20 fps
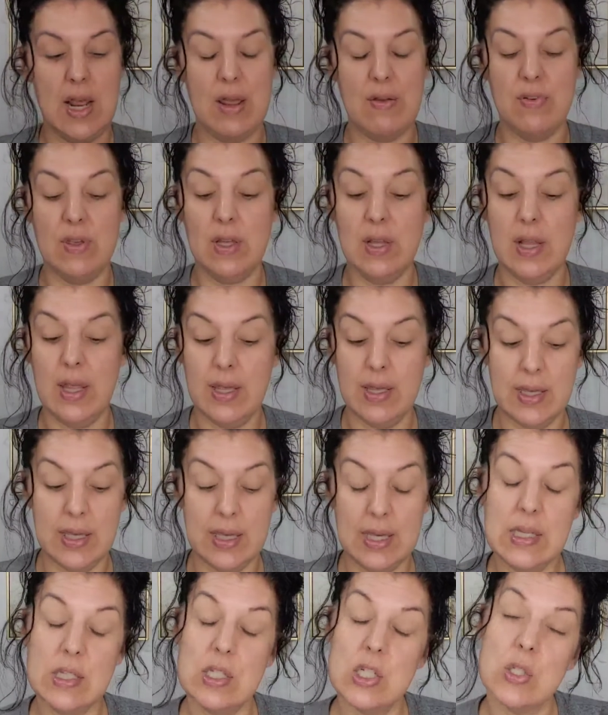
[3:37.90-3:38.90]
I feel like
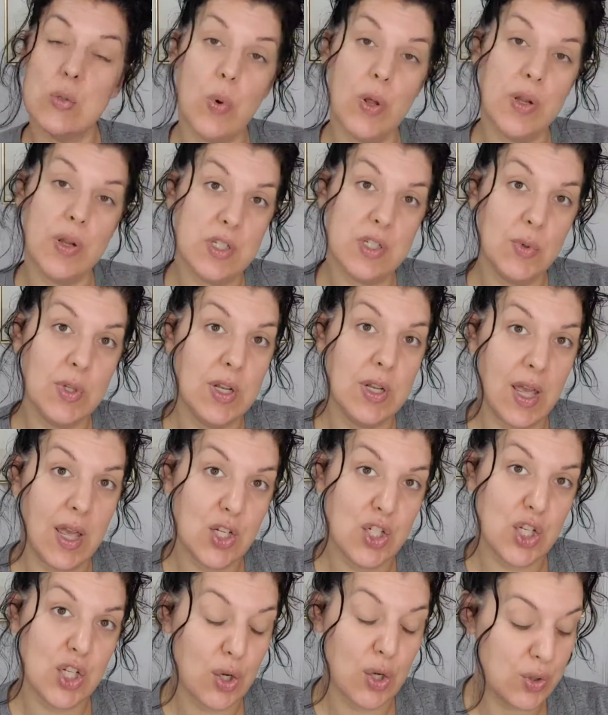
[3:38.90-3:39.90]
it just wants to be an
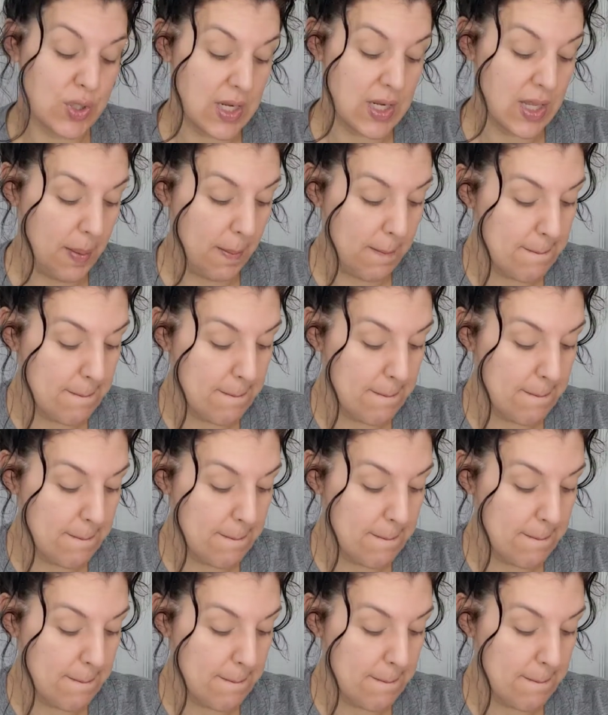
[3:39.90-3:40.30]
eyeshadow today.